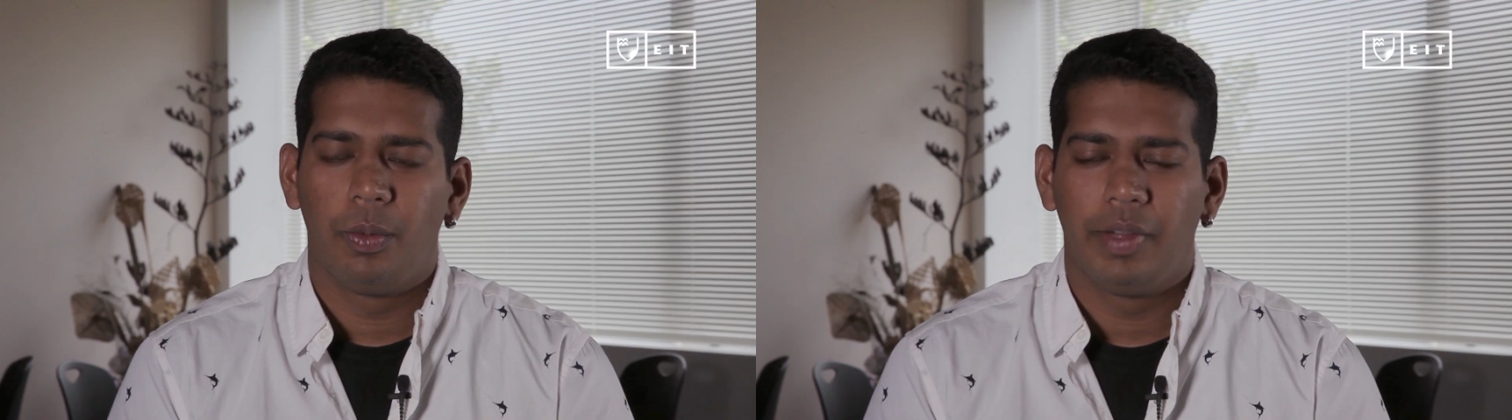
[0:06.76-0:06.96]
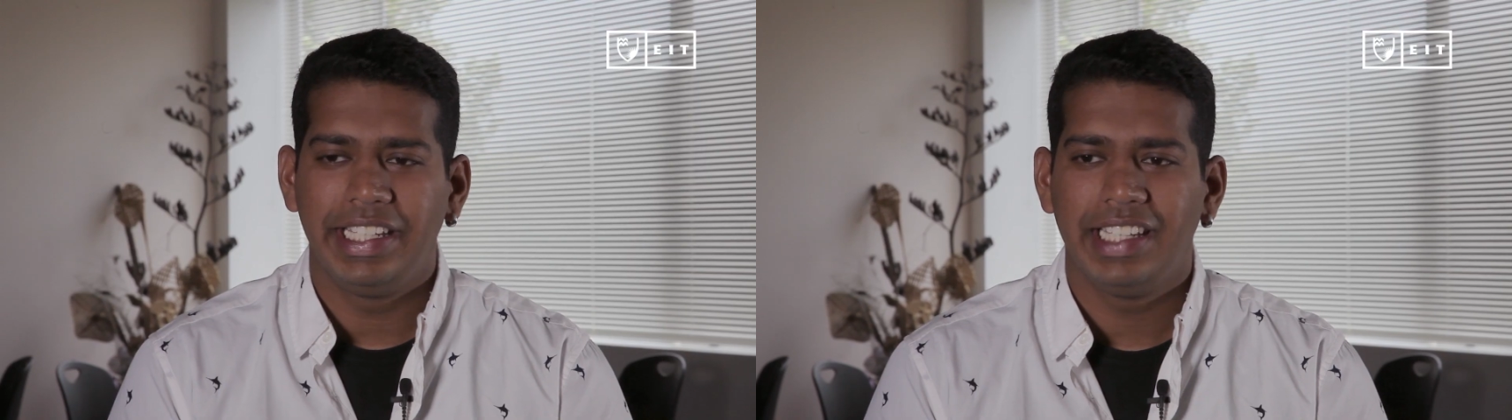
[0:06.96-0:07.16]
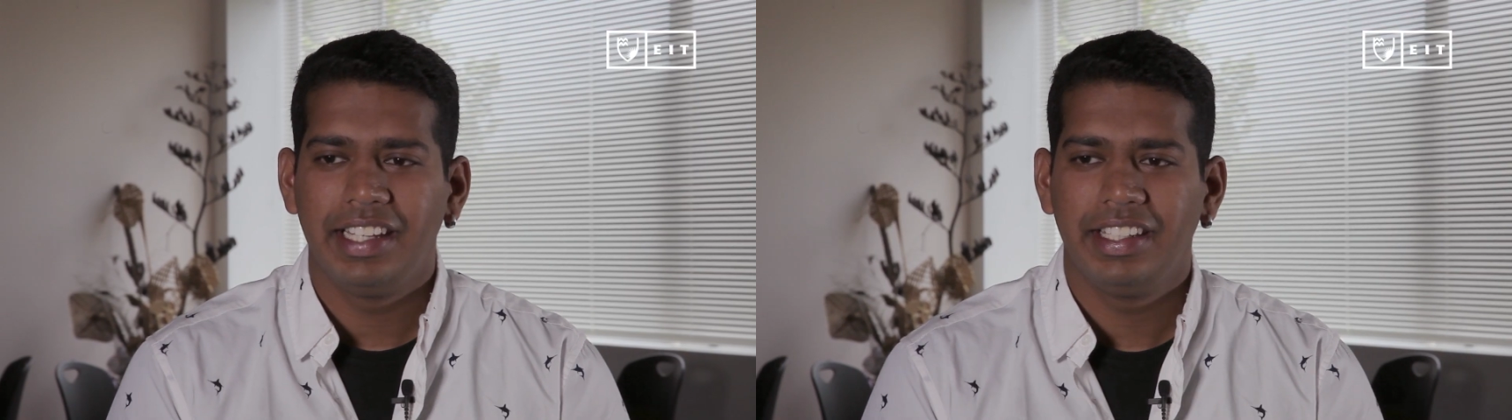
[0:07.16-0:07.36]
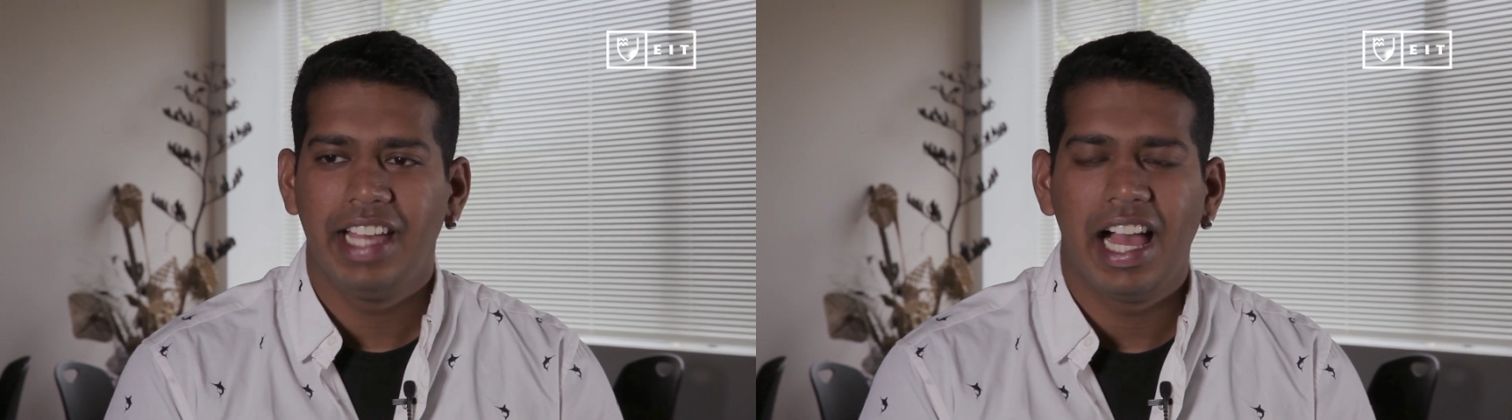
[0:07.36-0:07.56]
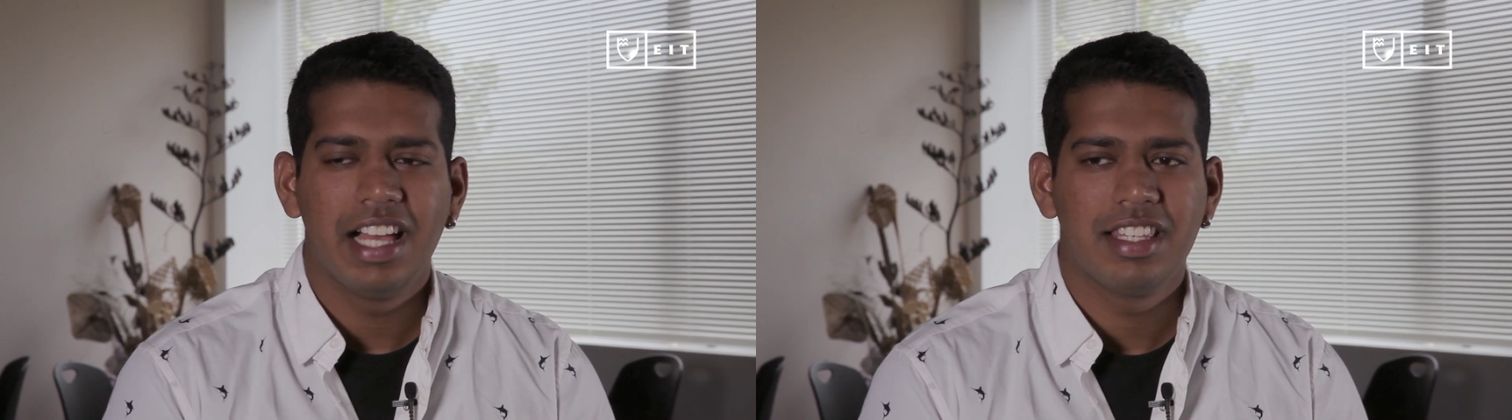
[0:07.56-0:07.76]
EIT
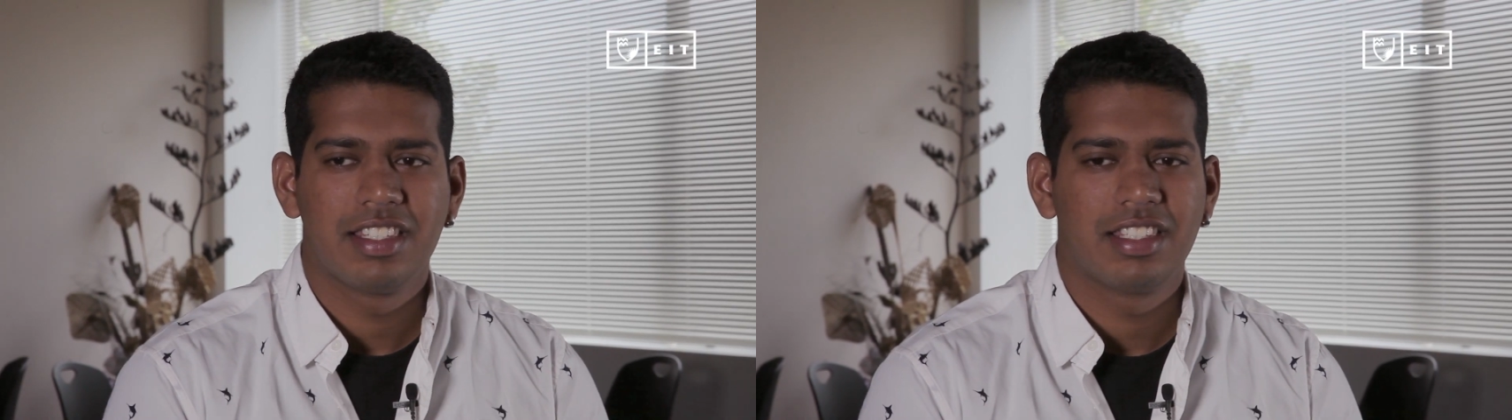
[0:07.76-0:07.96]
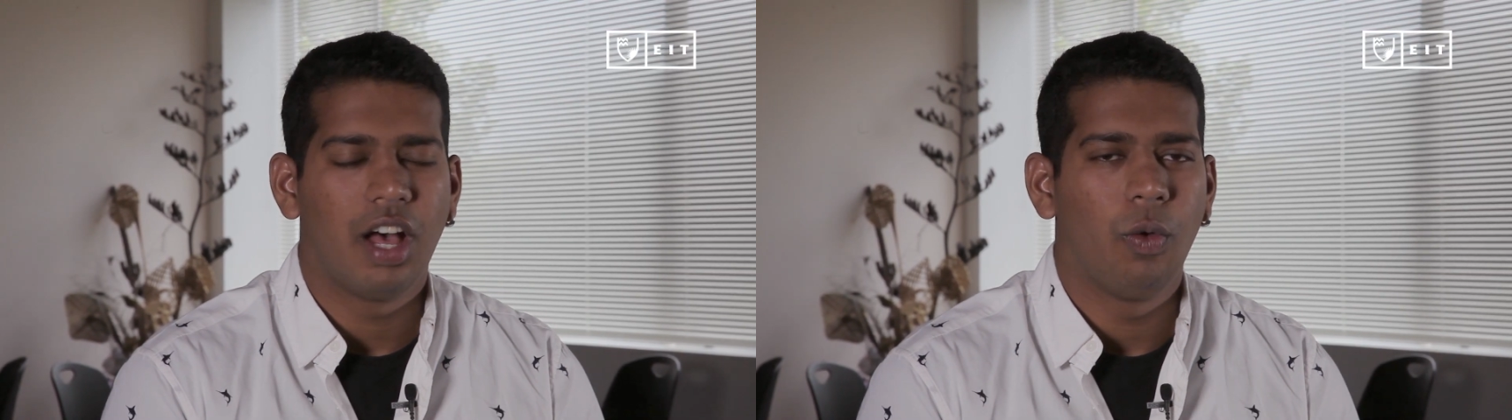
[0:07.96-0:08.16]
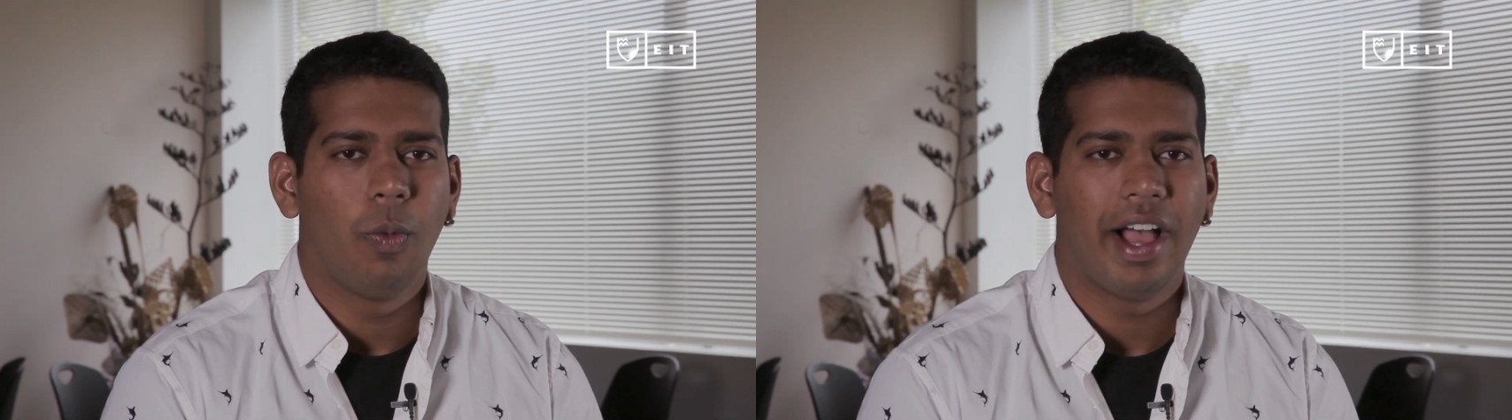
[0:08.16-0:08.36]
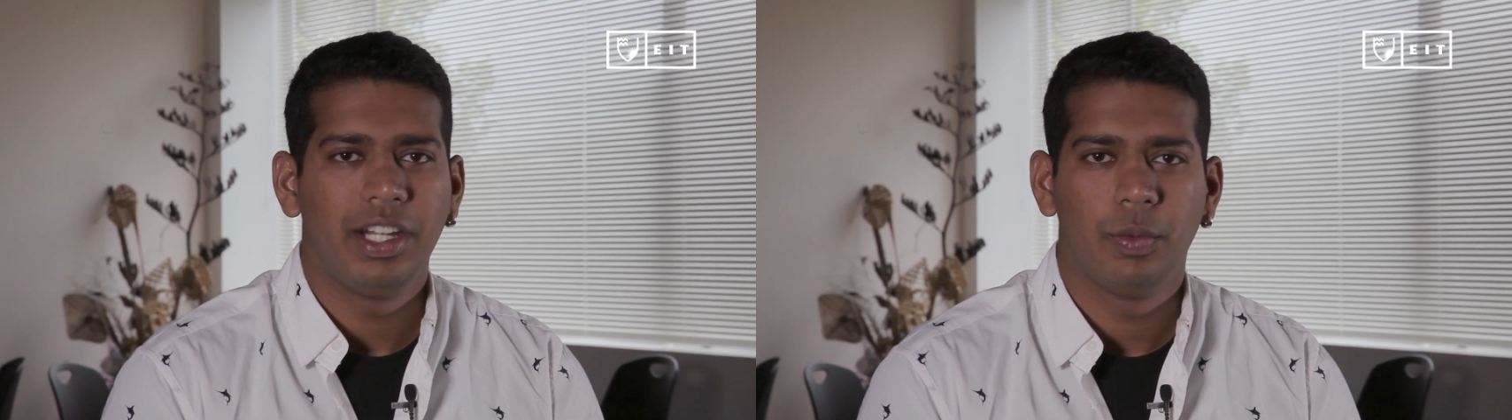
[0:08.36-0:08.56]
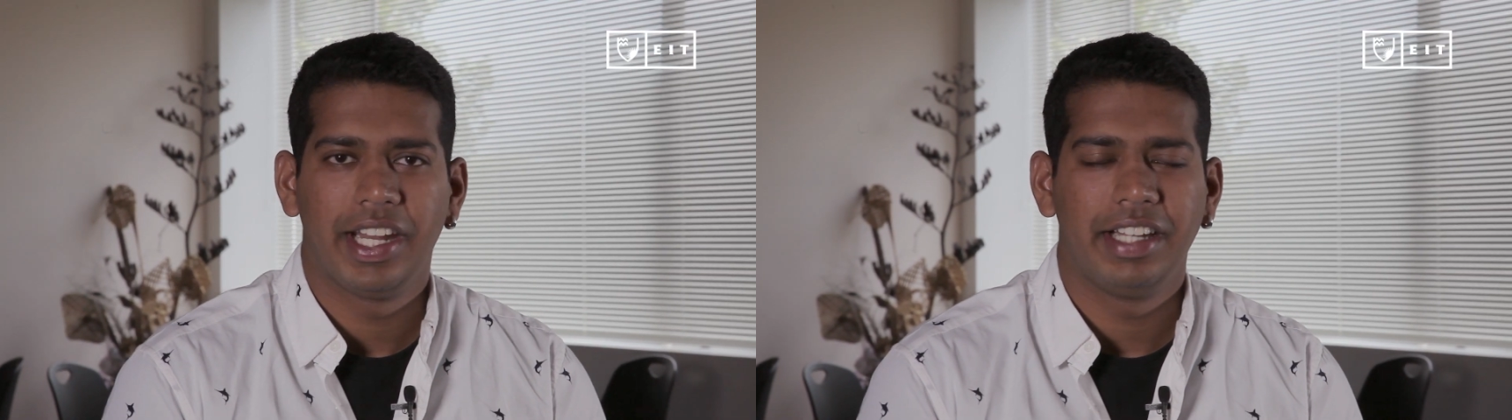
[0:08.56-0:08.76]
has a wide
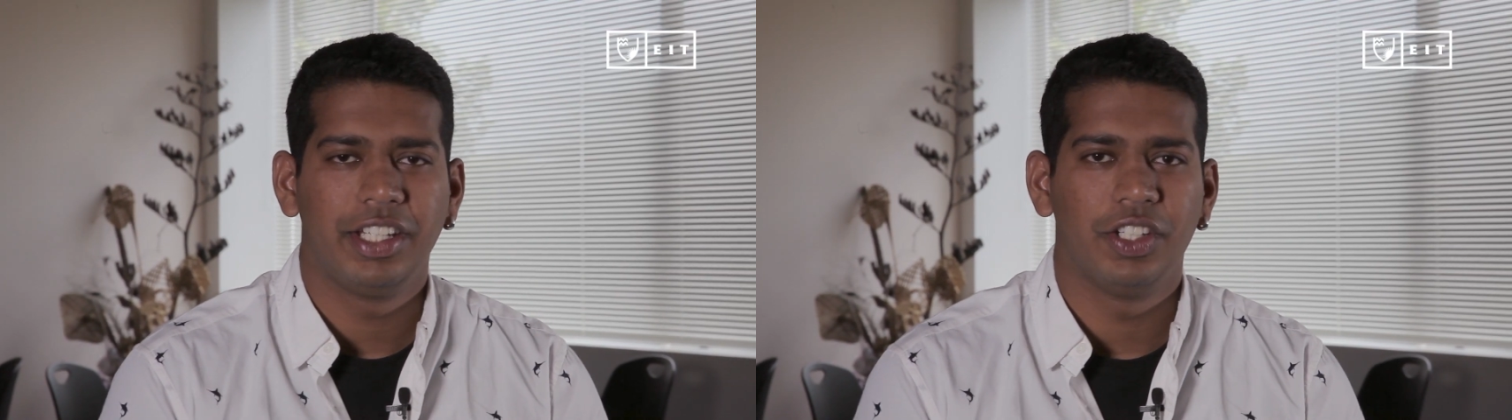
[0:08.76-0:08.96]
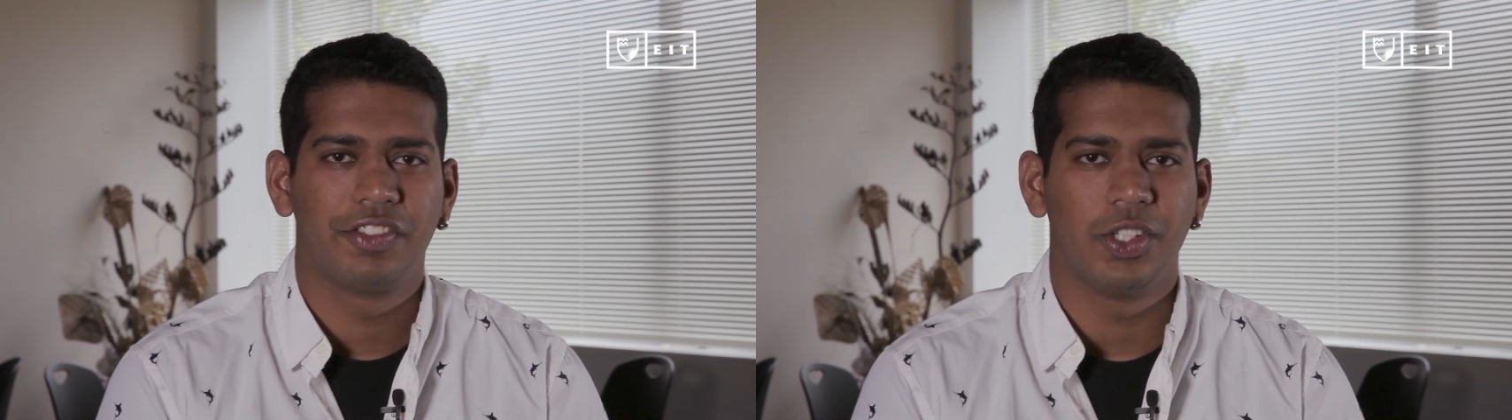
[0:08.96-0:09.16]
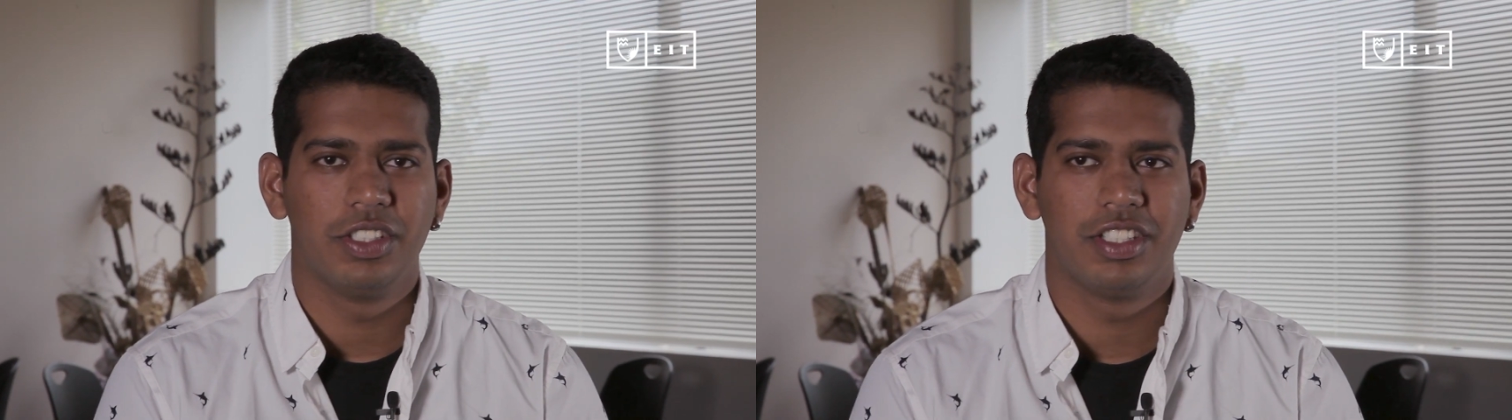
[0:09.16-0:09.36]
variety of courses,